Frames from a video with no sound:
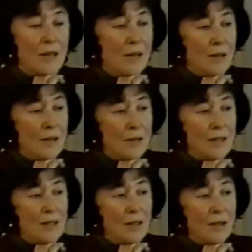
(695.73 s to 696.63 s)

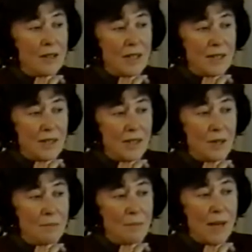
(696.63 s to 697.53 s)
On this
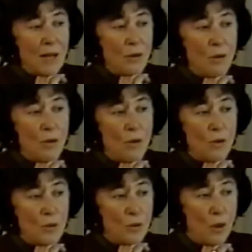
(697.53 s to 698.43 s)
trip back
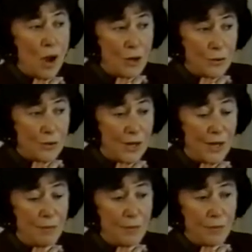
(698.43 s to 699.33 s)
to
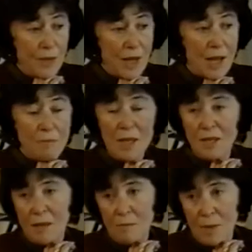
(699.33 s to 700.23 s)
Hungary, I
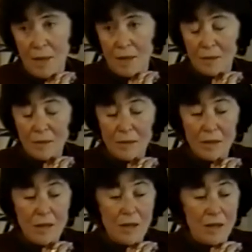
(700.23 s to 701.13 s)
met a man
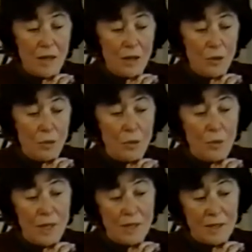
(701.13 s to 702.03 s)

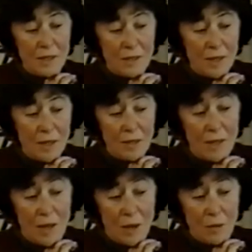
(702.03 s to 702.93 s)
who is
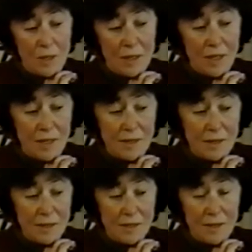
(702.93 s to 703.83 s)
now in his
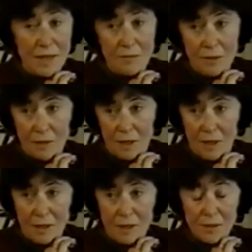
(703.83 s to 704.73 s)

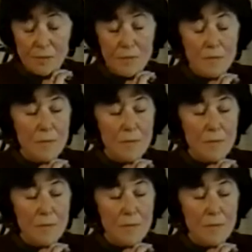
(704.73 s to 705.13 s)
70s.